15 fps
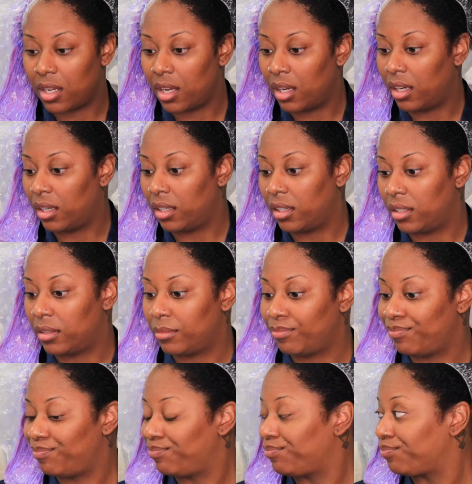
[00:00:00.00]

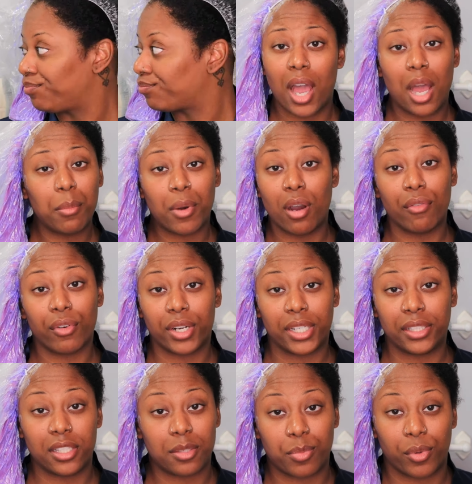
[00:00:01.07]
um i'm over it
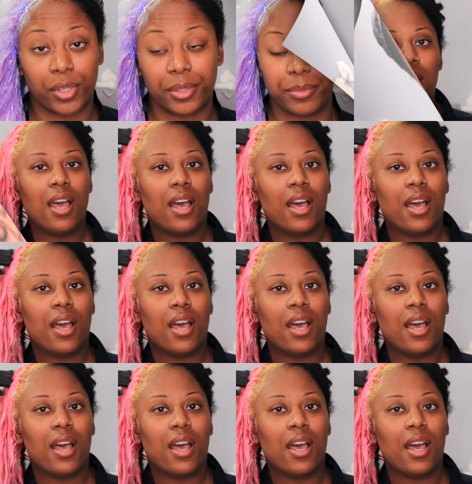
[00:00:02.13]
at this point